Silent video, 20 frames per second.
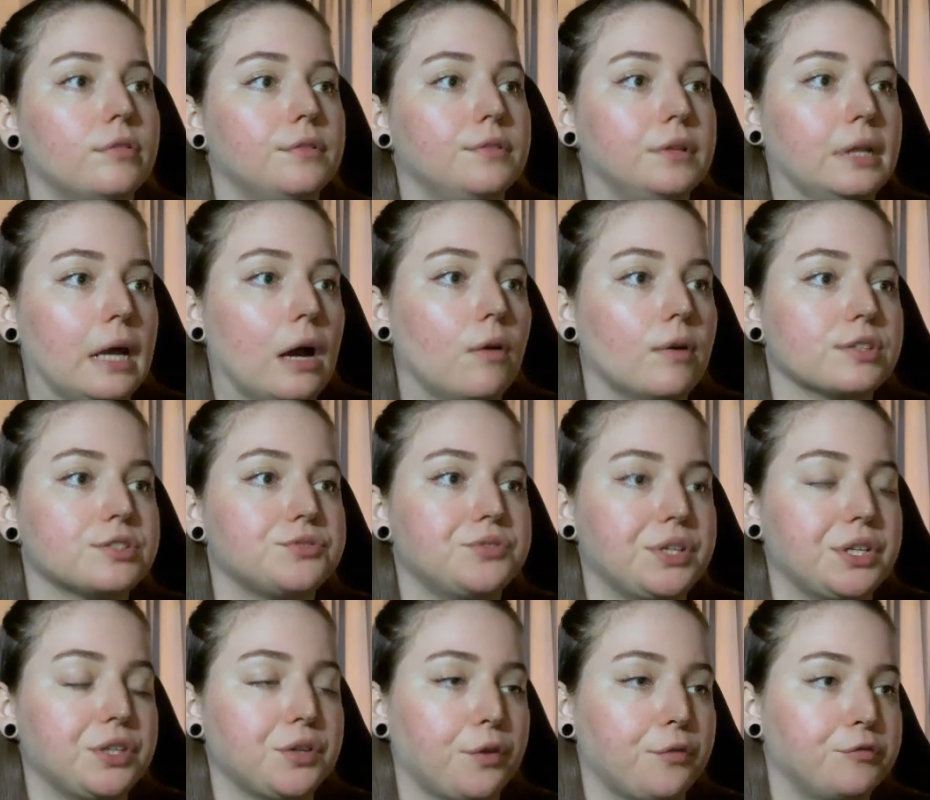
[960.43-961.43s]
now a
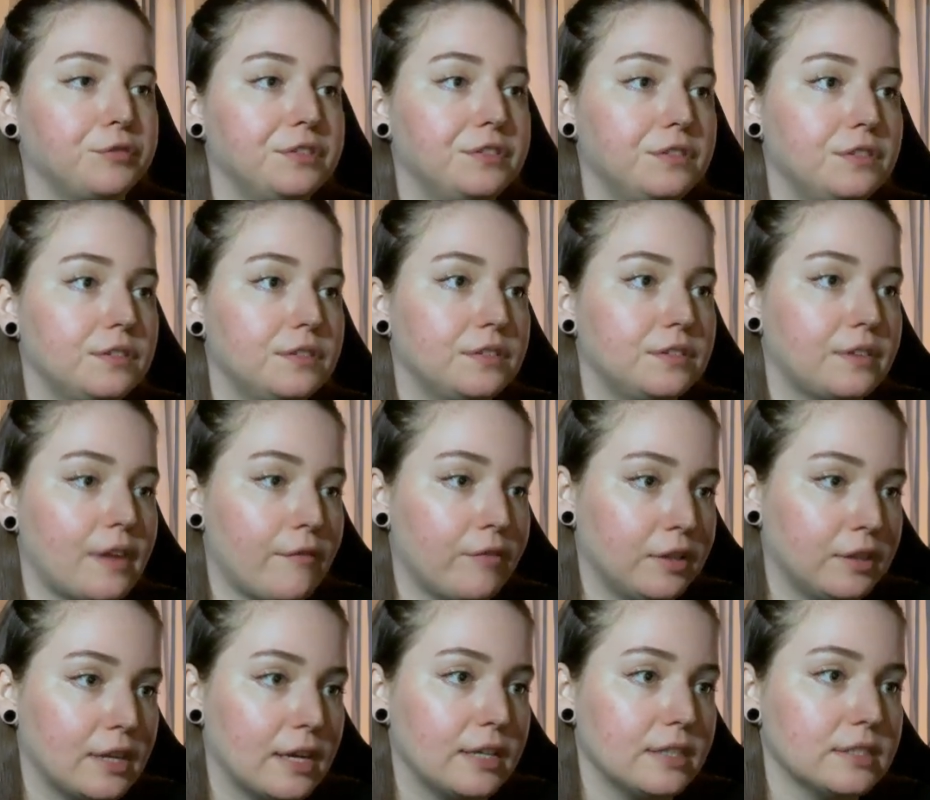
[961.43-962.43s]
streak of
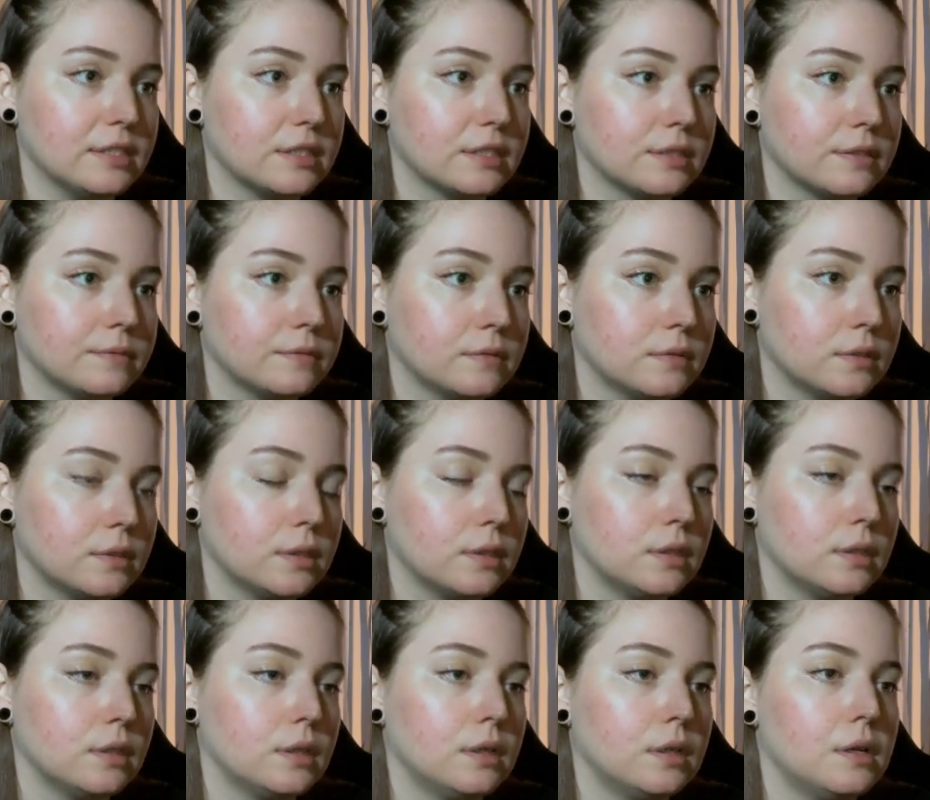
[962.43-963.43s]
7 days,
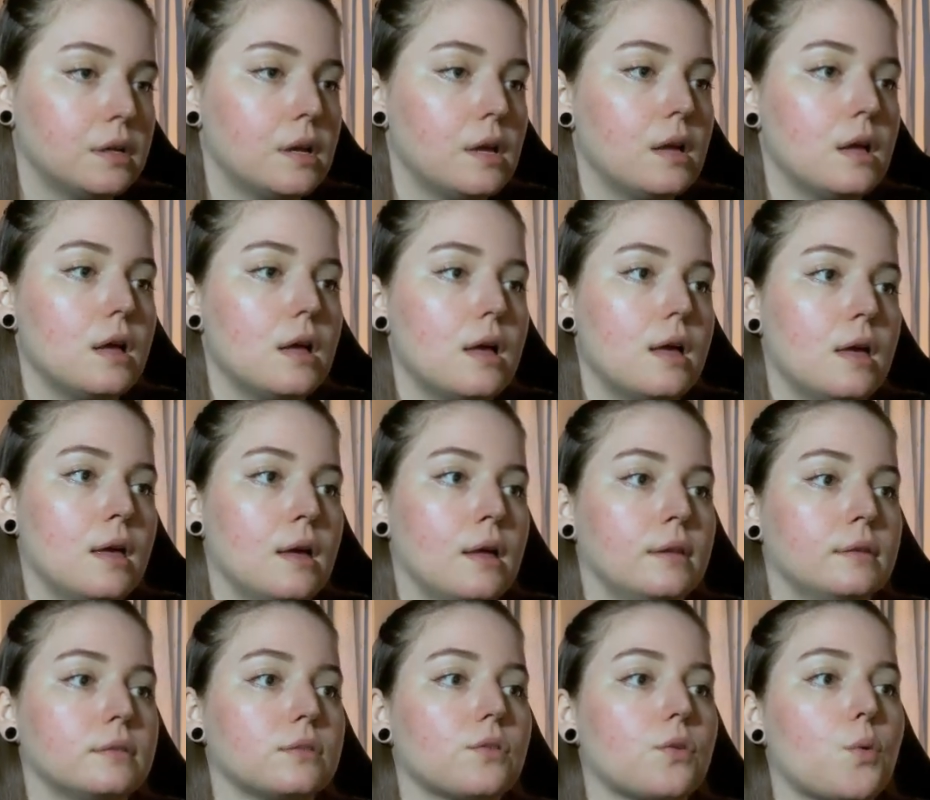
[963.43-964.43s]

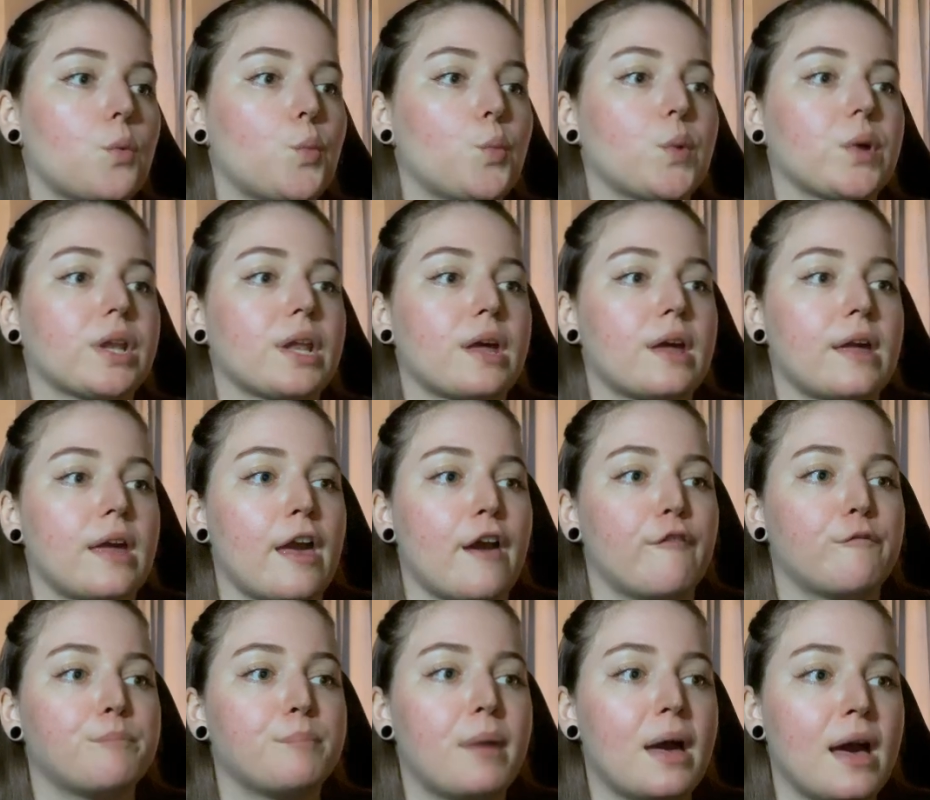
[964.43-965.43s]
and when I
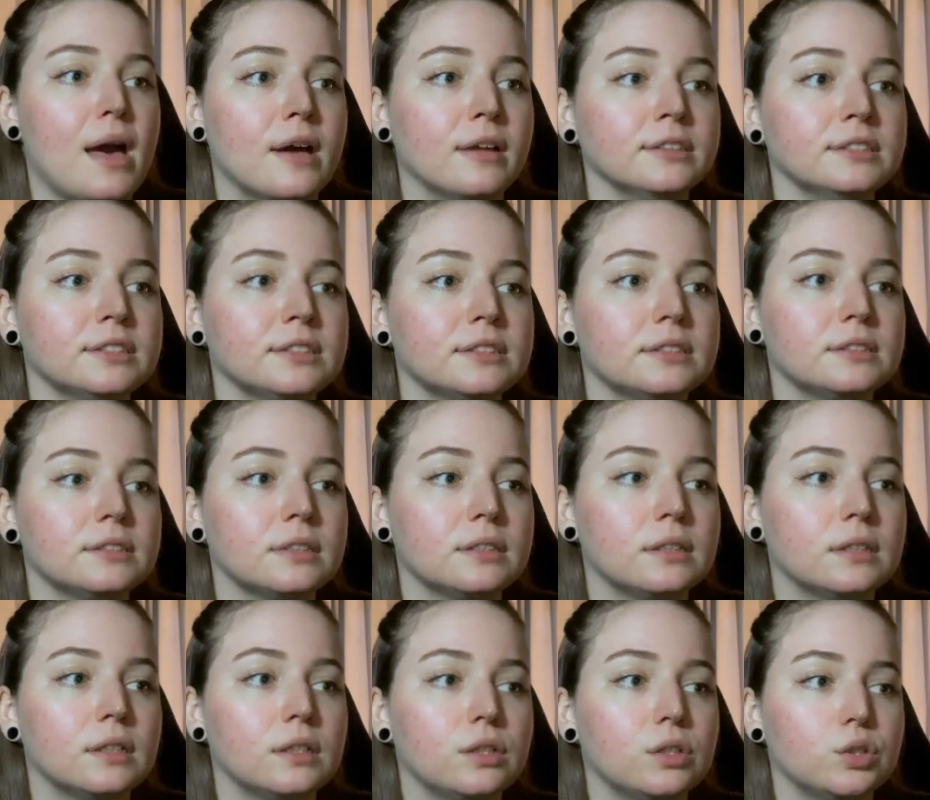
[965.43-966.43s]
have passed
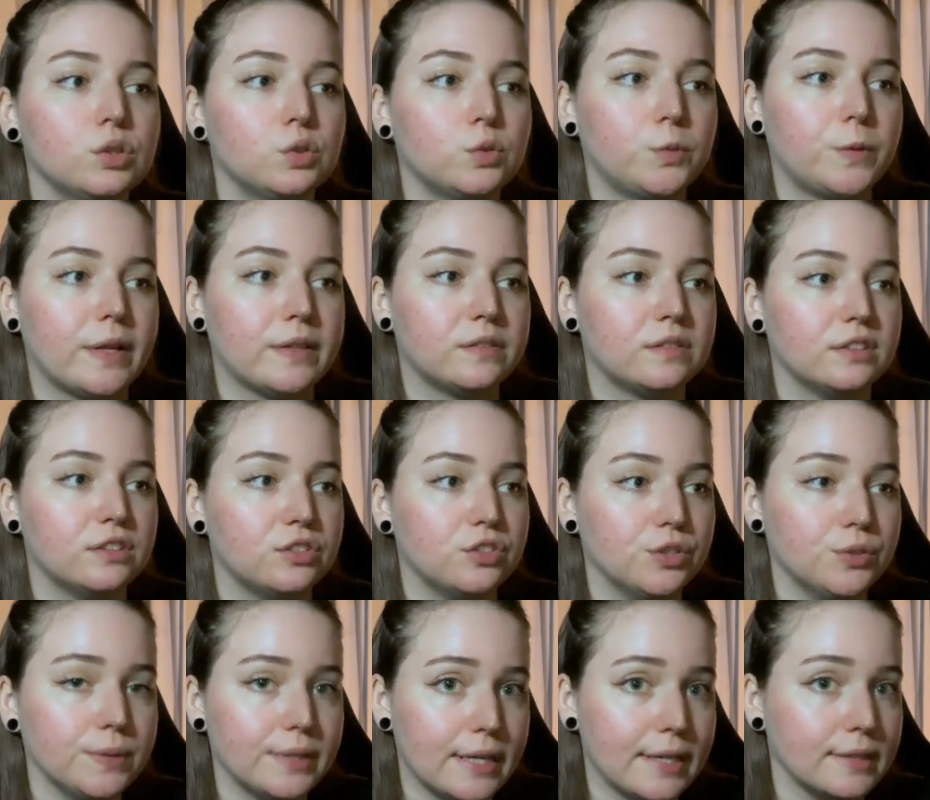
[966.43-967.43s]

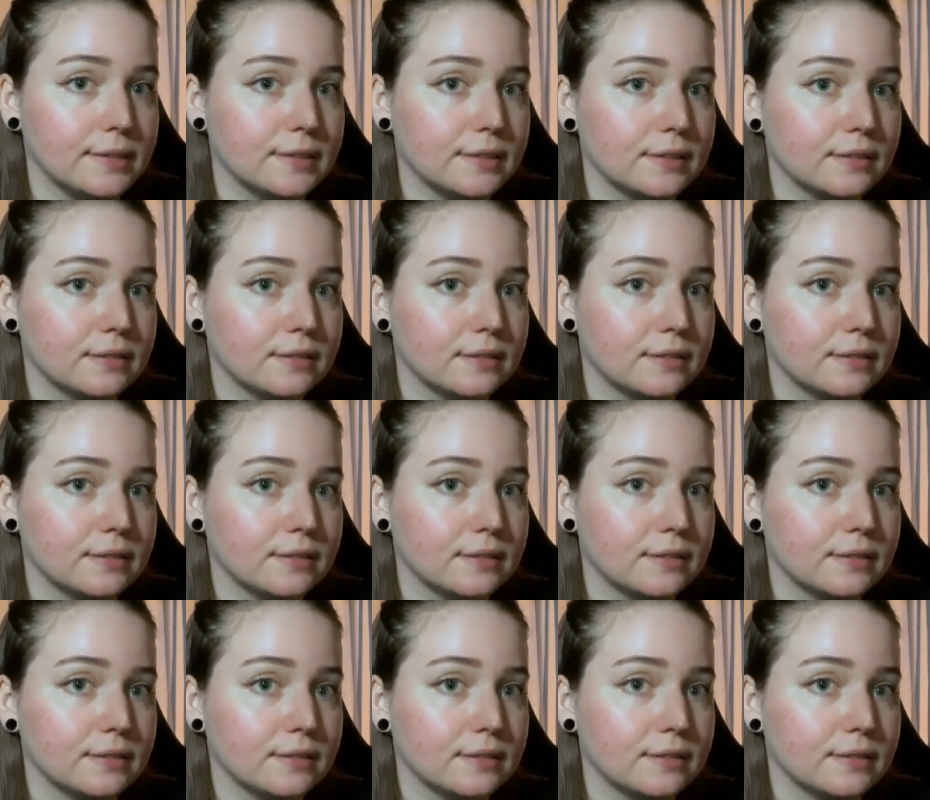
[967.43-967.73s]
22 days